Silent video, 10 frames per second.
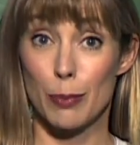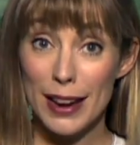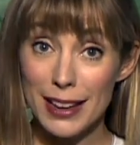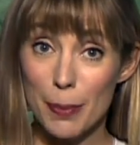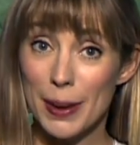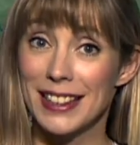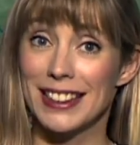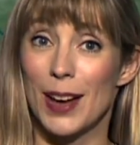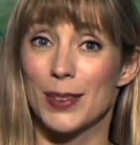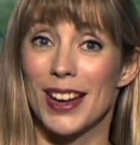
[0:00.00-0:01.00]
to break up any
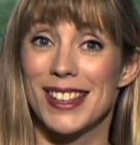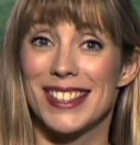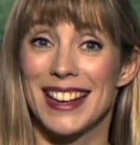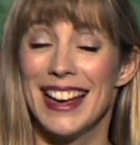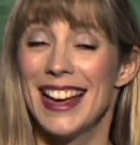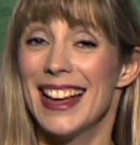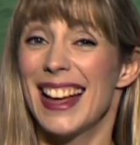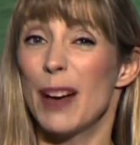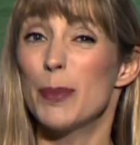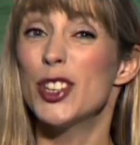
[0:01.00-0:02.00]
cloud nicely.
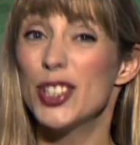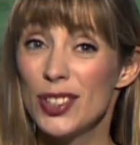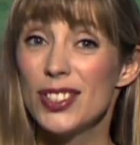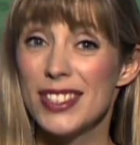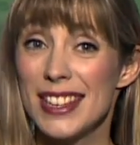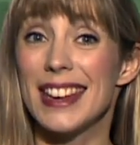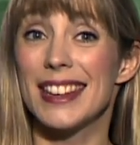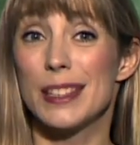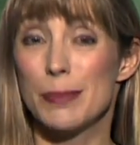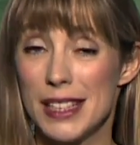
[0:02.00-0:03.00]
And we should
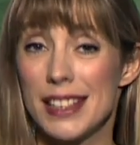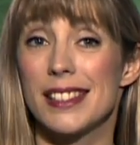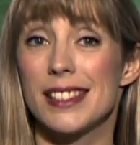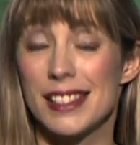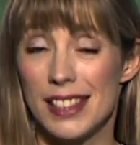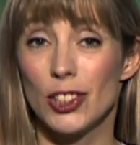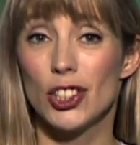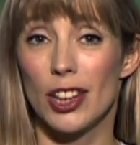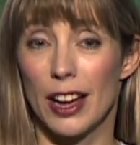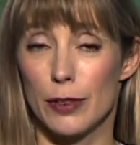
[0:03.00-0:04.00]
see some decent
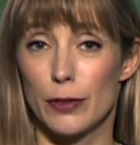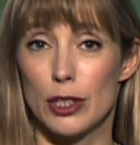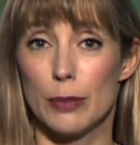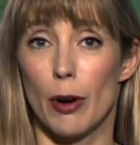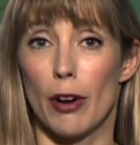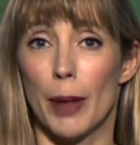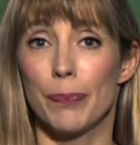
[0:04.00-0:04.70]
sunshine for tomorrow.